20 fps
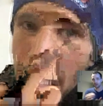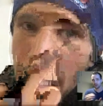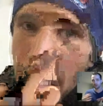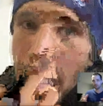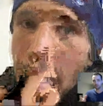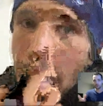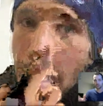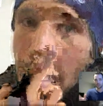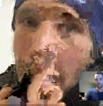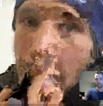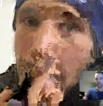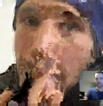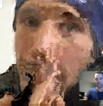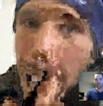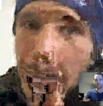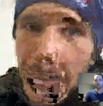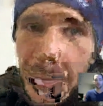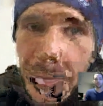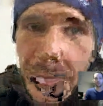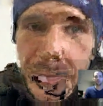of respect
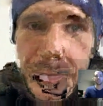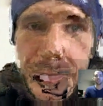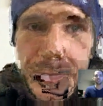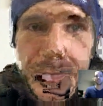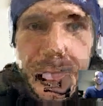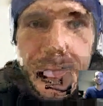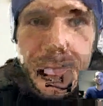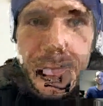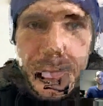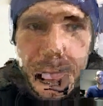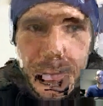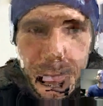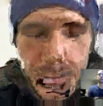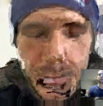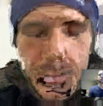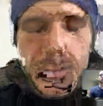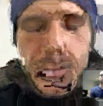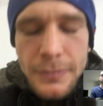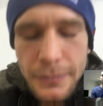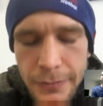for the police in general,
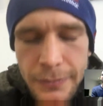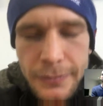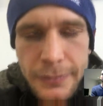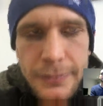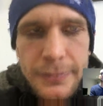correct?